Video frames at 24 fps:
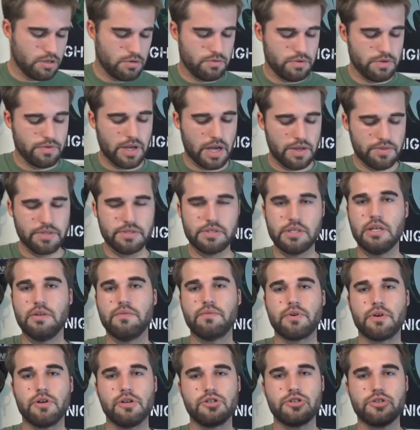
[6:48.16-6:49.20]
We've got this
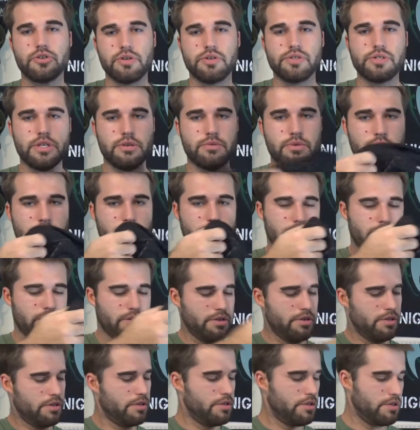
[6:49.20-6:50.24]
invert jersey right here.